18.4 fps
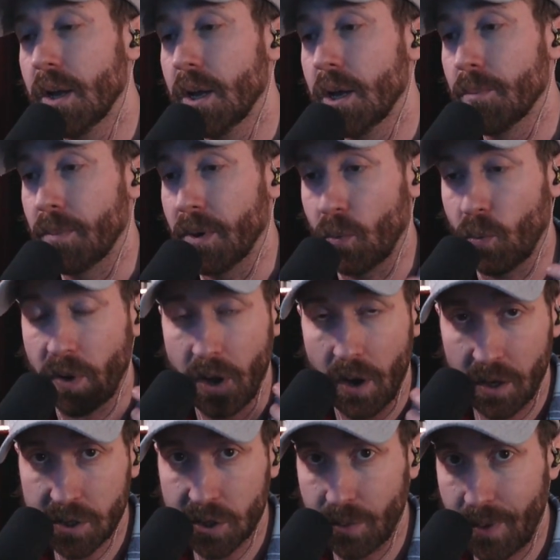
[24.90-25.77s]
But
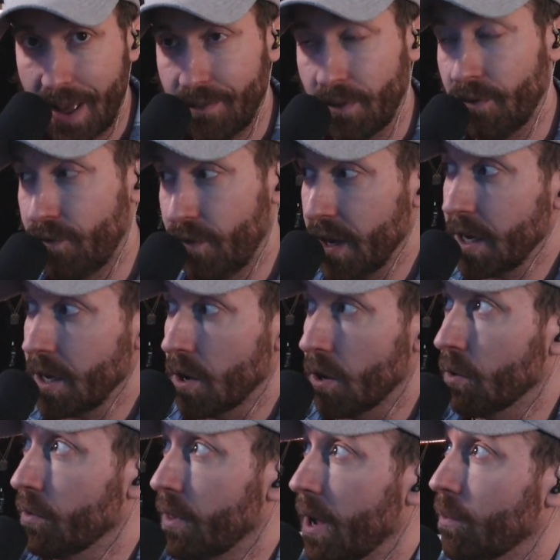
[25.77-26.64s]
we also have a
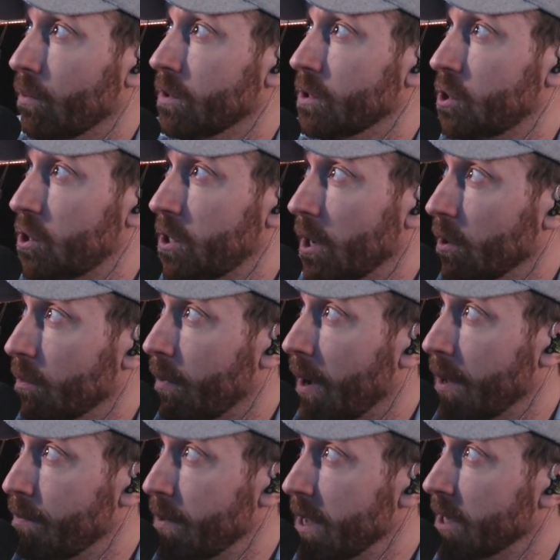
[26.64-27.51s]
video that was shared
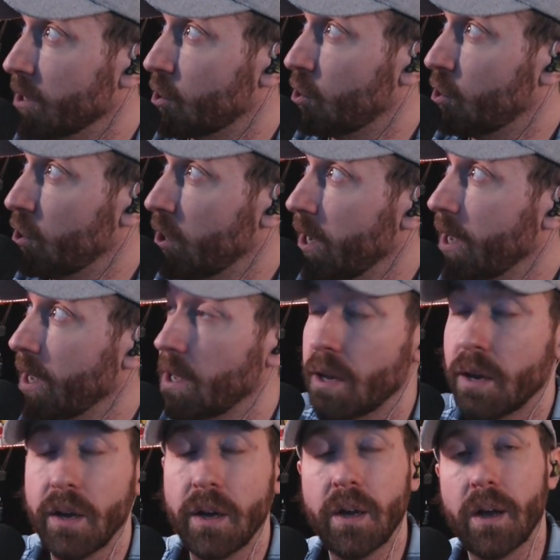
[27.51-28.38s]
by B S
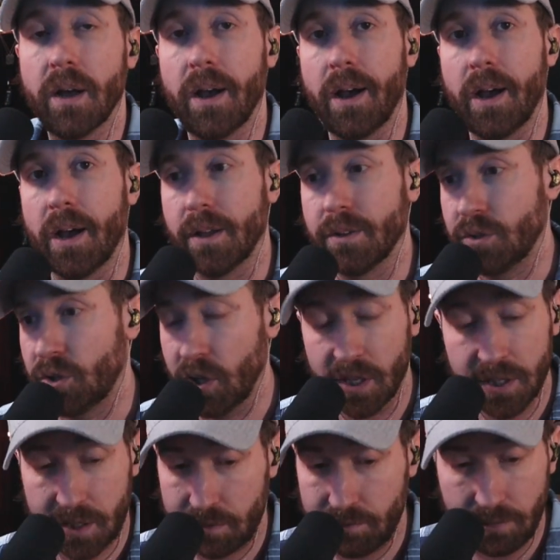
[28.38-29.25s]
G uh,
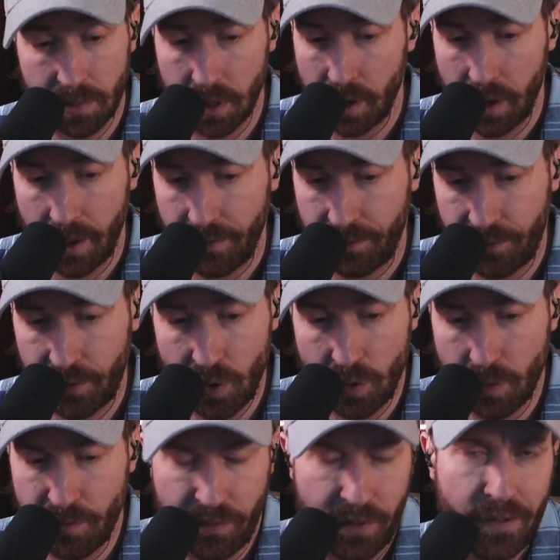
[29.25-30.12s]
just a
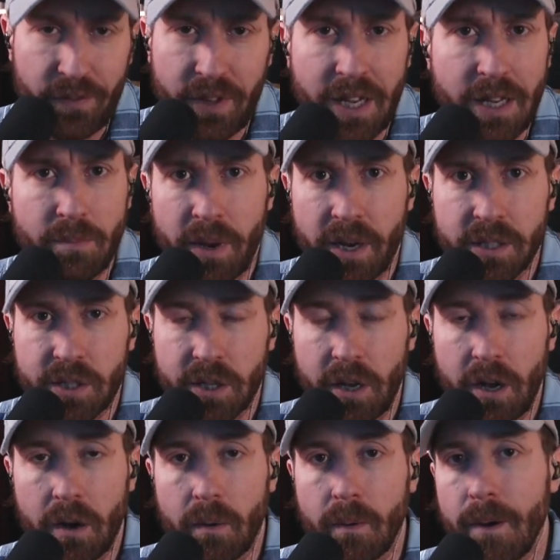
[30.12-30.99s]
few fifteen minutes
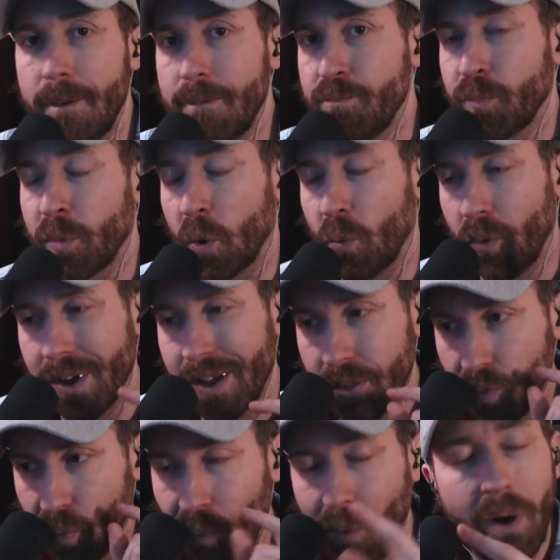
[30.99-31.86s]
ago
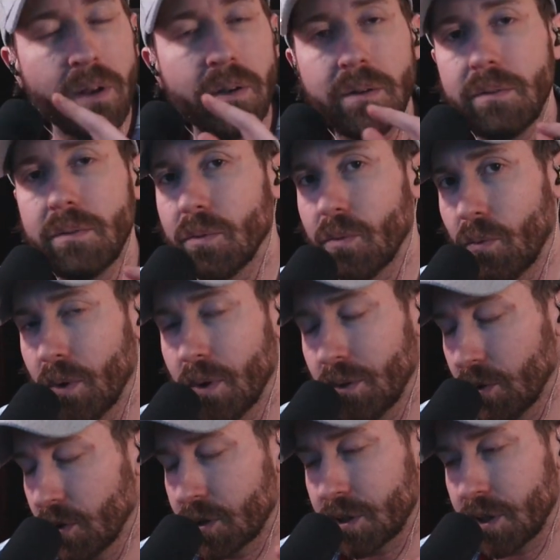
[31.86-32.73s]
with one,
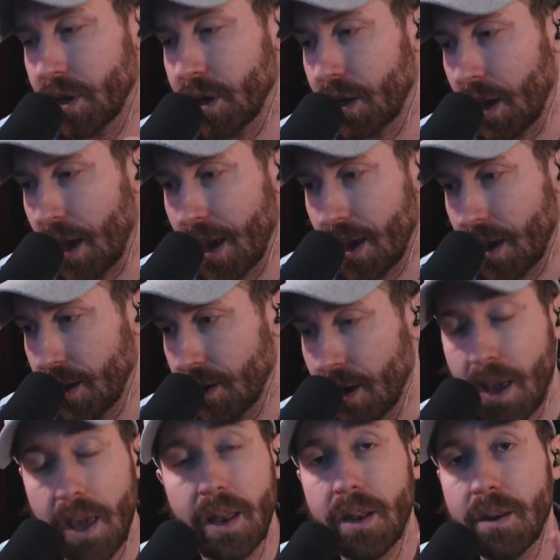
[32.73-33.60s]
what looks like a
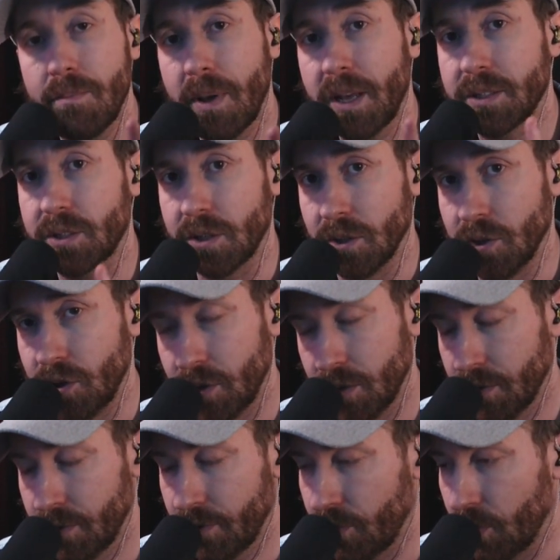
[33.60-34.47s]
hidden
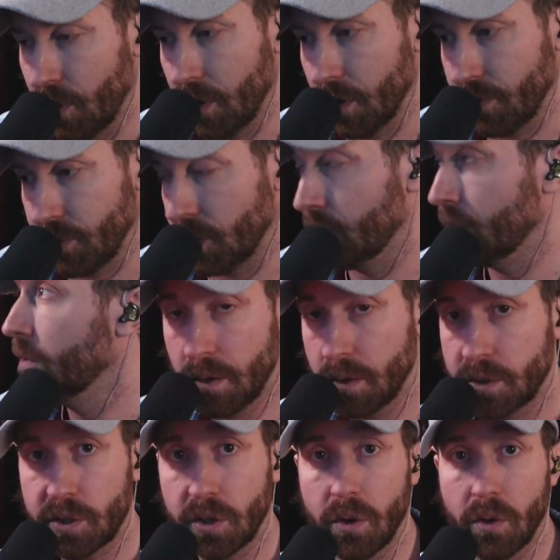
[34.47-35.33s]
message for all of you.
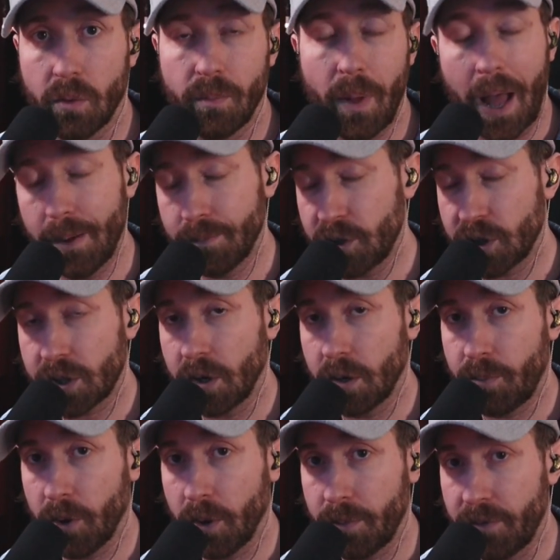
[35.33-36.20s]
So I'm just
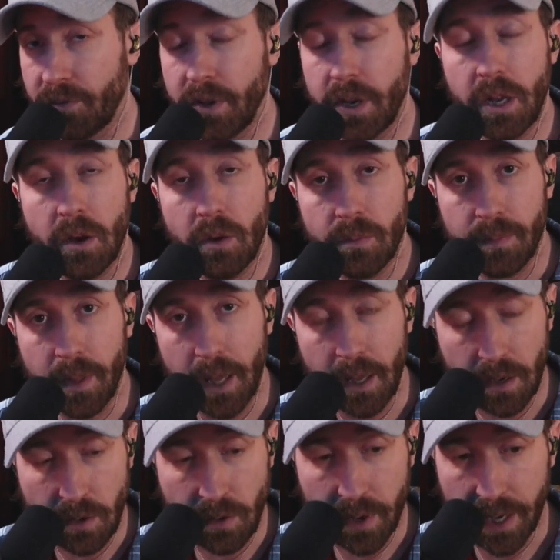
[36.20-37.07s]
going to pull up the video
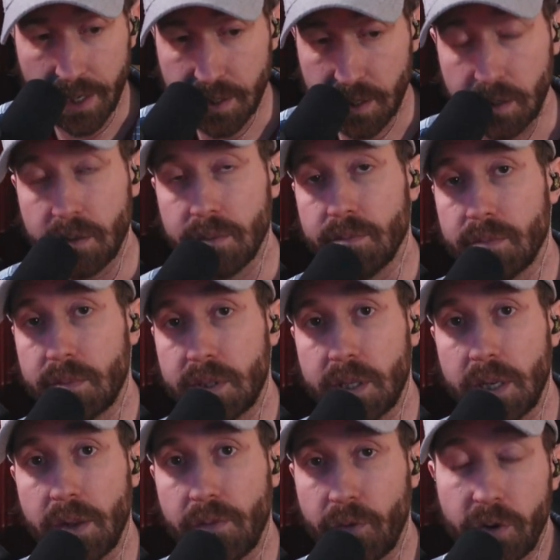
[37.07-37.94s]
and you guys can
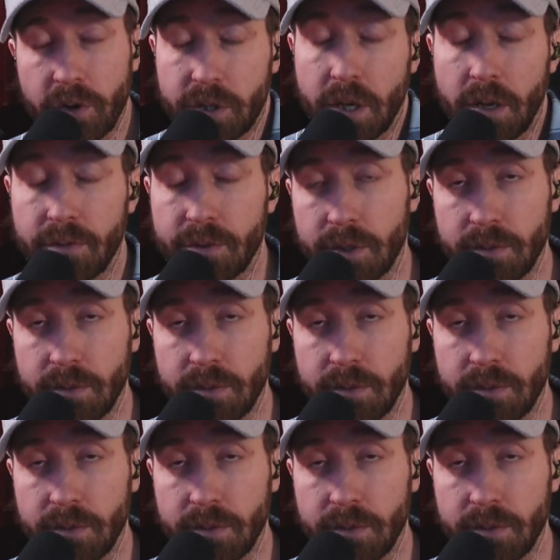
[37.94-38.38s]
see it for yourselves.